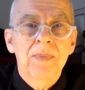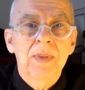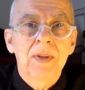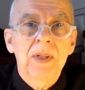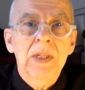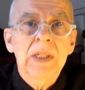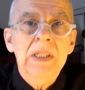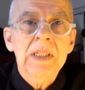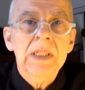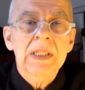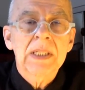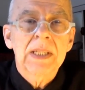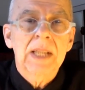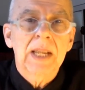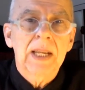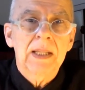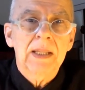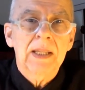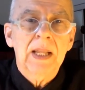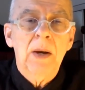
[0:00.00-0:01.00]
Didn't
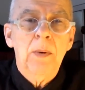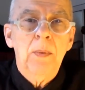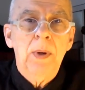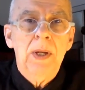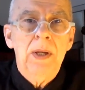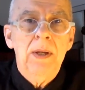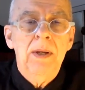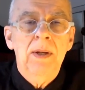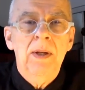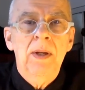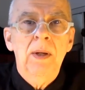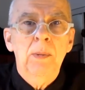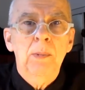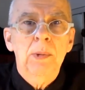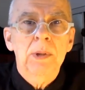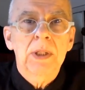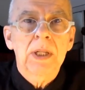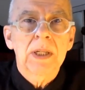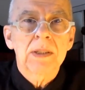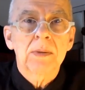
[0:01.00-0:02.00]
say it that way,
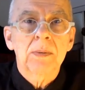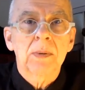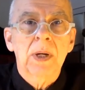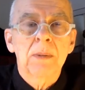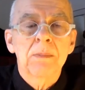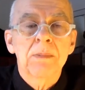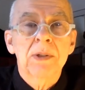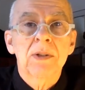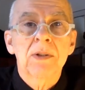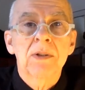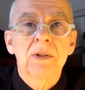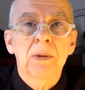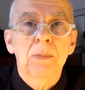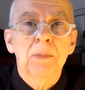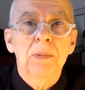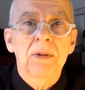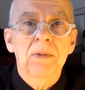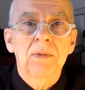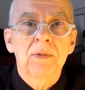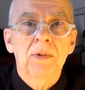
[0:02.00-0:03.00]
but that's what I'm
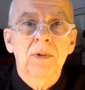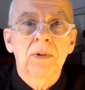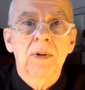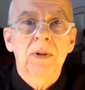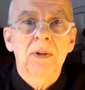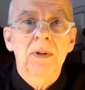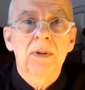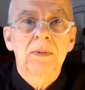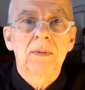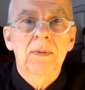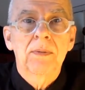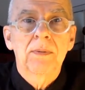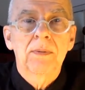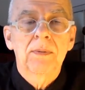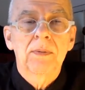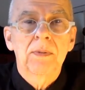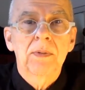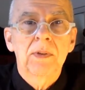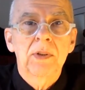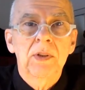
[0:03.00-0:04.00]
snooping for
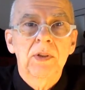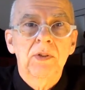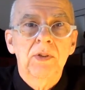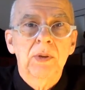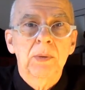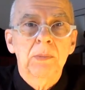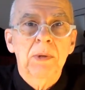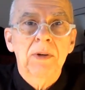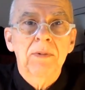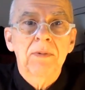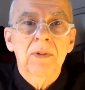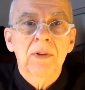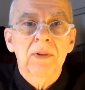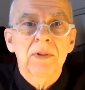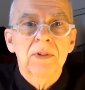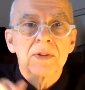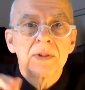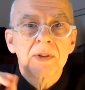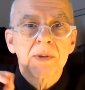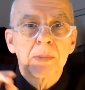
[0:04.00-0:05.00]
using my
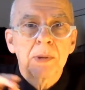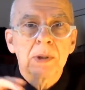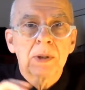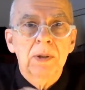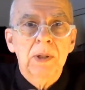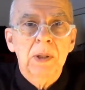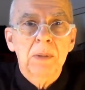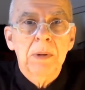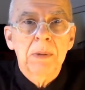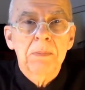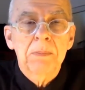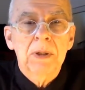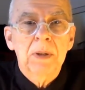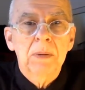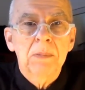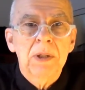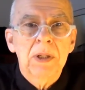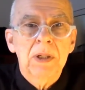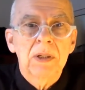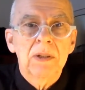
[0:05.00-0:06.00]
fearlessness paradigm, I'm
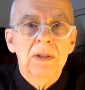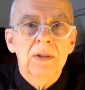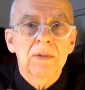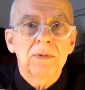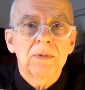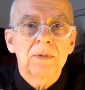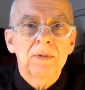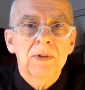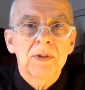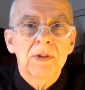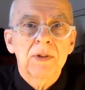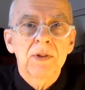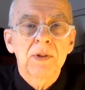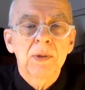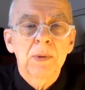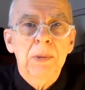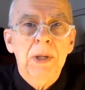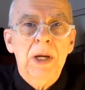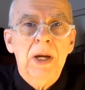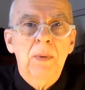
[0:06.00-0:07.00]
coming in to
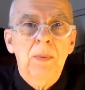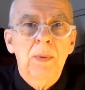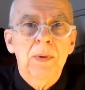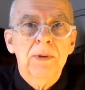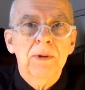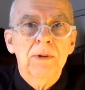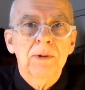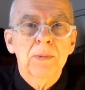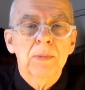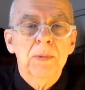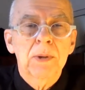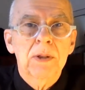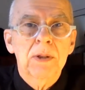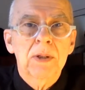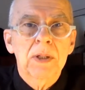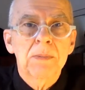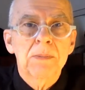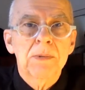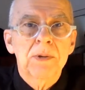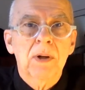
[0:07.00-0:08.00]
snoop out what those
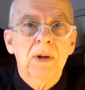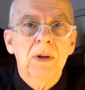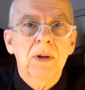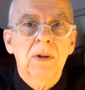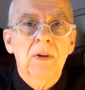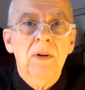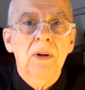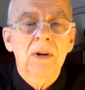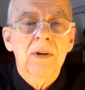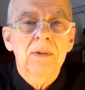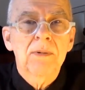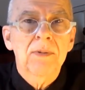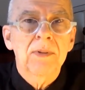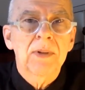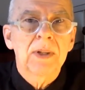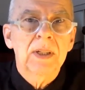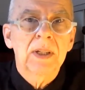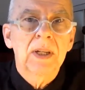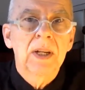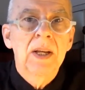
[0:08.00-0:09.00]
paradigms are in
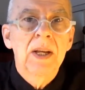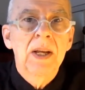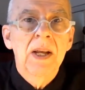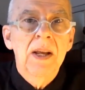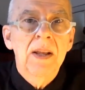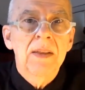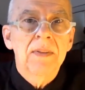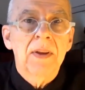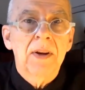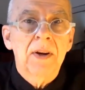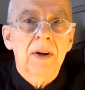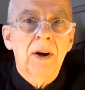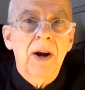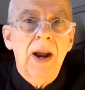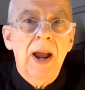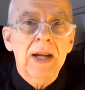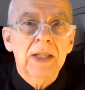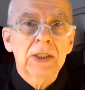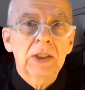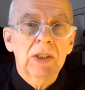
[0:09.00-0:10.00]
conflict that are
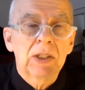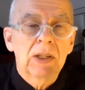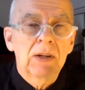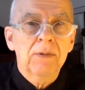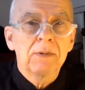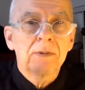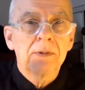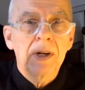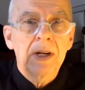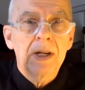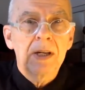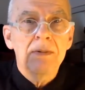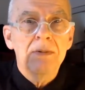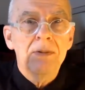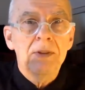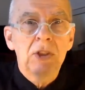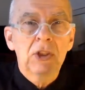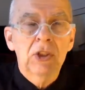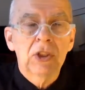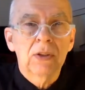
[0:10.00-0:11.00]
actually afraid of
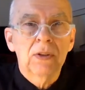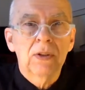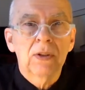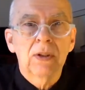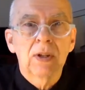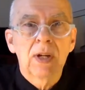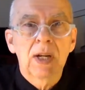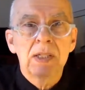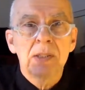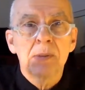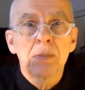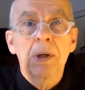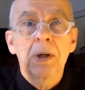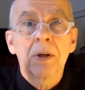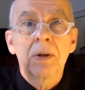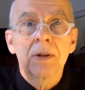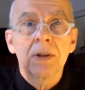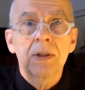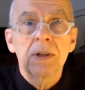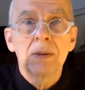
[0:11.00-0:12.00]
each other as
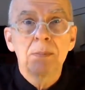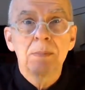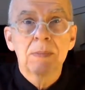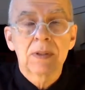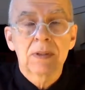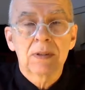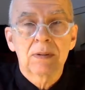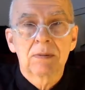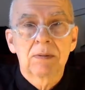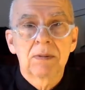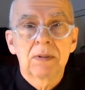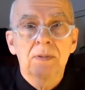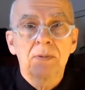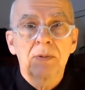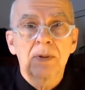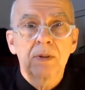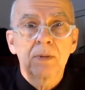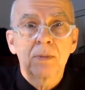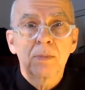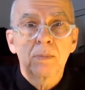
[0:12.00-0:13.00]
paradigms,
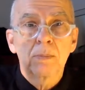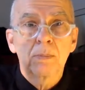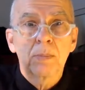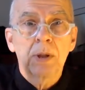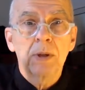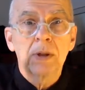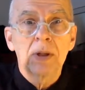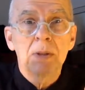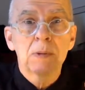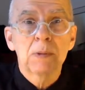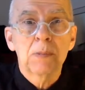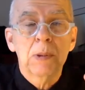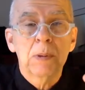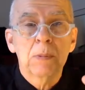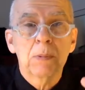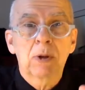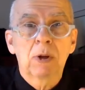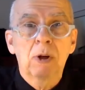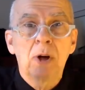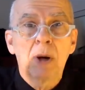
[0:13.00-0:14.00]
different paradigms
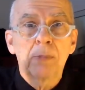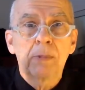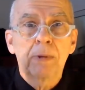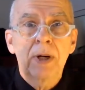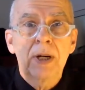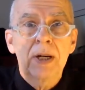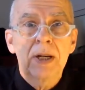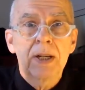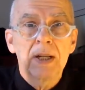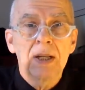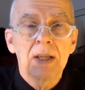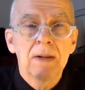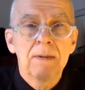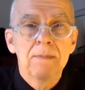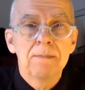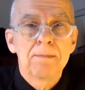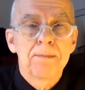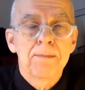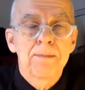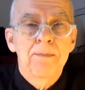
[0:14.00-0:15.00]
people are operating in.
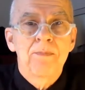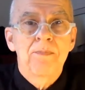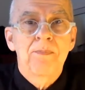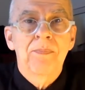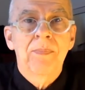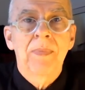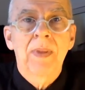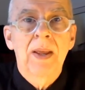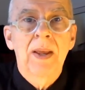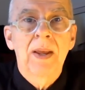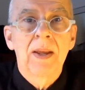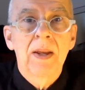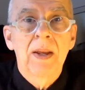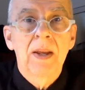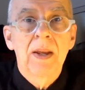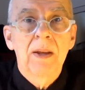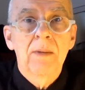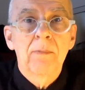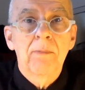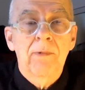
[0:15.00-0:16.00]

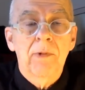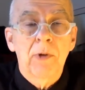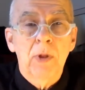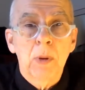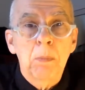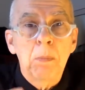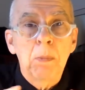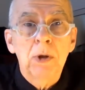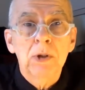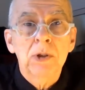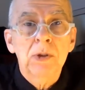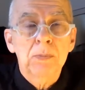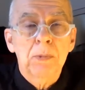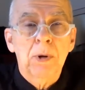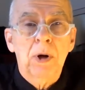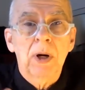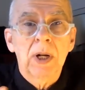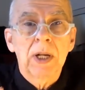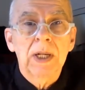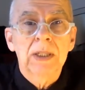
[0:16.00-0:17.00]
For the most
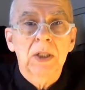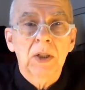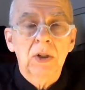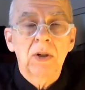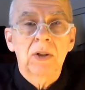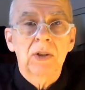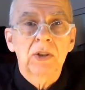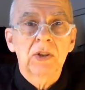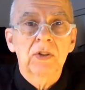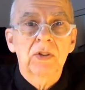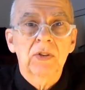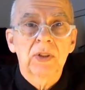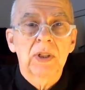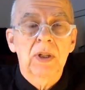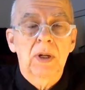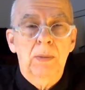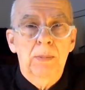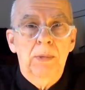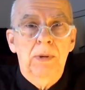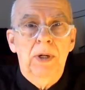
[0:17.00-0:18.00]
part, unconsciously
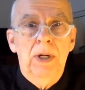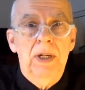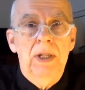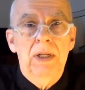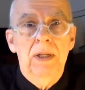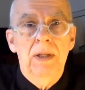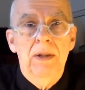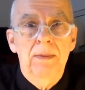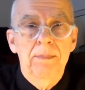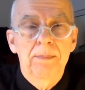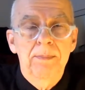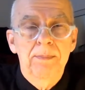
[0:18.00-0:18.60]
operating in.